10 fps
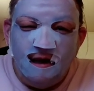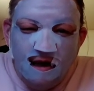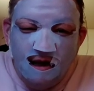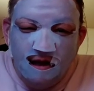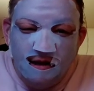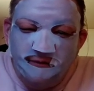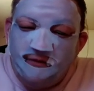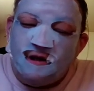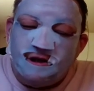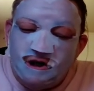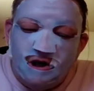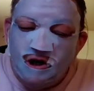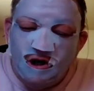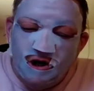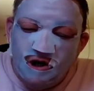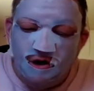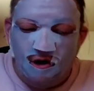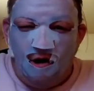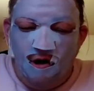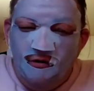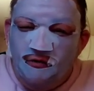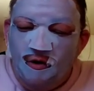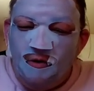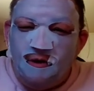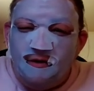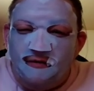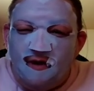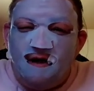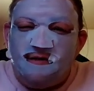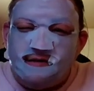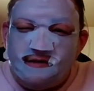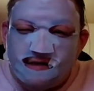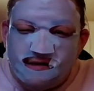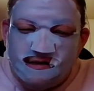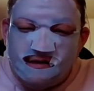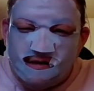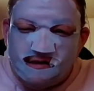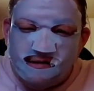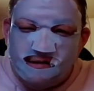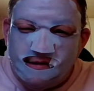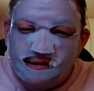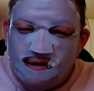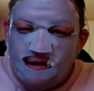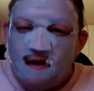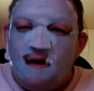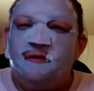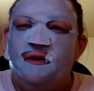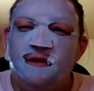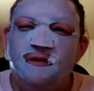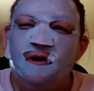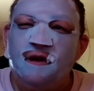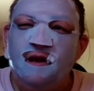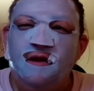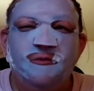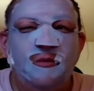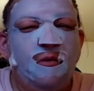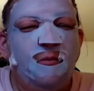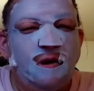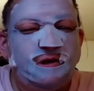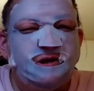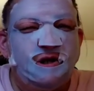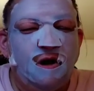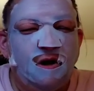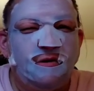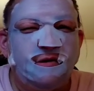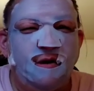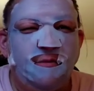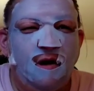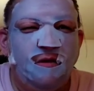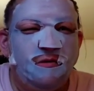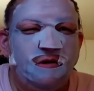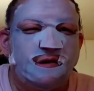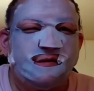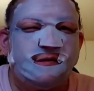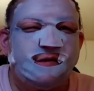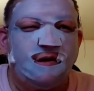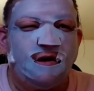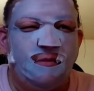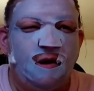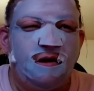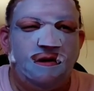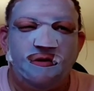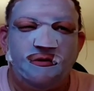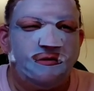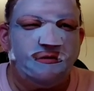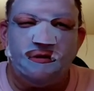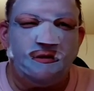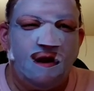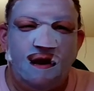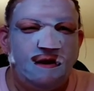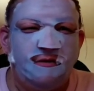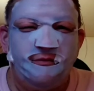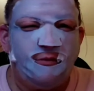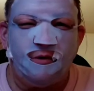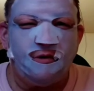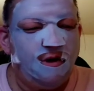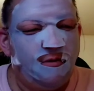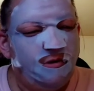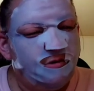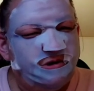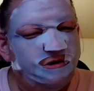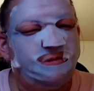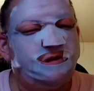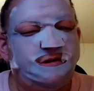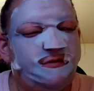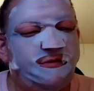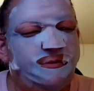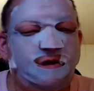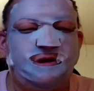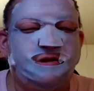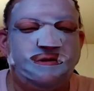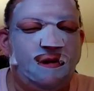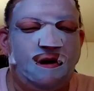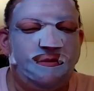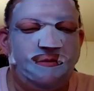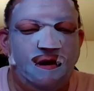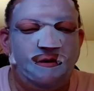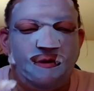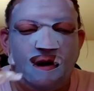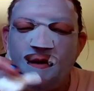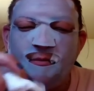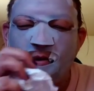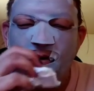Alan, Victor, 41566. I think they're going to give me a bunch of codes. I'm not really certain. They're not forthcoming with too much information, my rep.